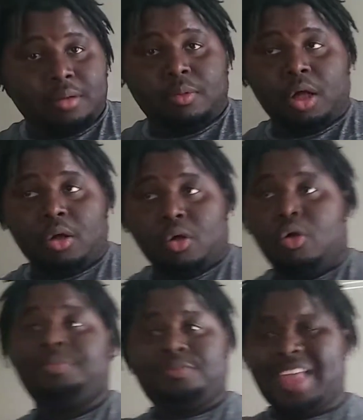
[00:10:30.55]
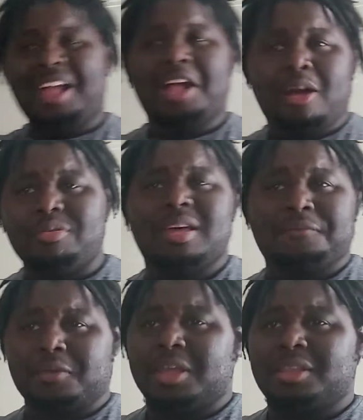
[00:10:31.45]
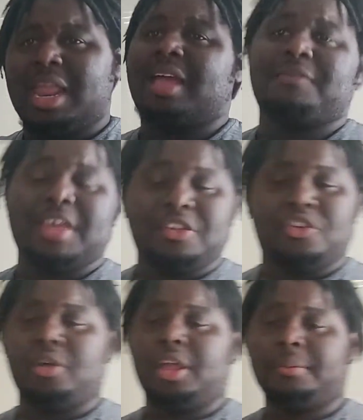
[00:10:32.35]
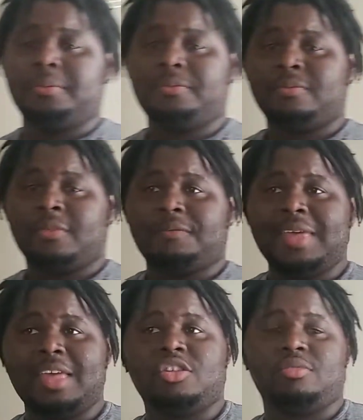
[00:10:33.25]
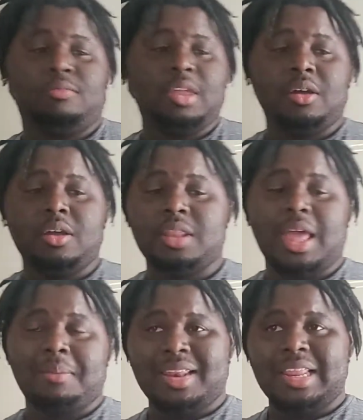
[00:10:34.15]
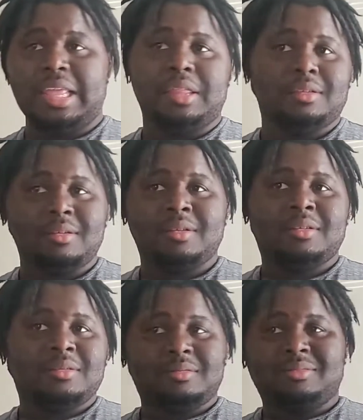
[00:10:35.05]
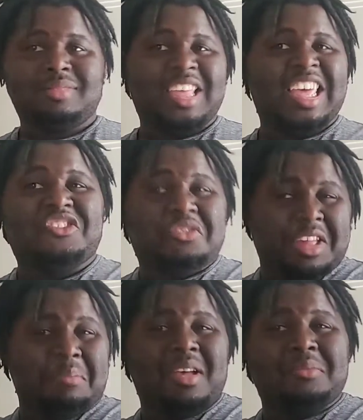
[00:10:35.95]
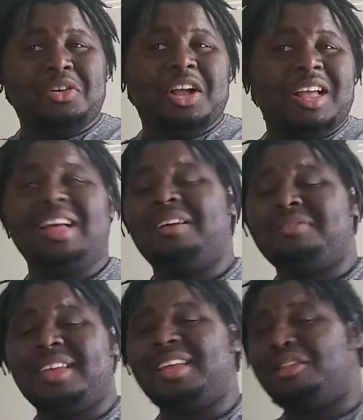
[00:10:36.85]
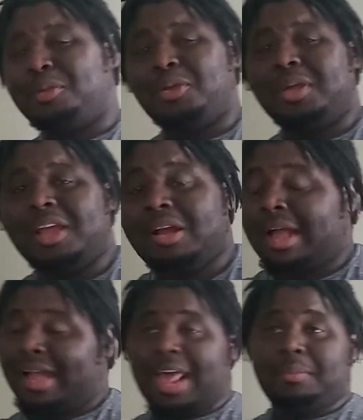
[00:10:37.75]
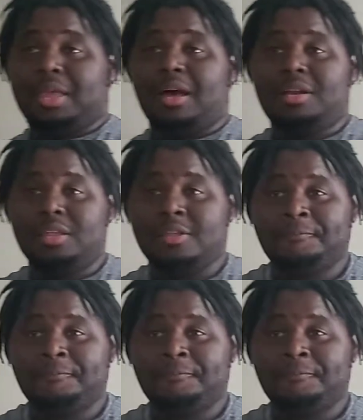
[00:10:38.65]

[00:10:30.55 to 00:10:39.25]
Cole, that covers up for his lack of intrigue. Fish, you know, he's like my least interesting member of the Undisputed Era. I gotta be honest.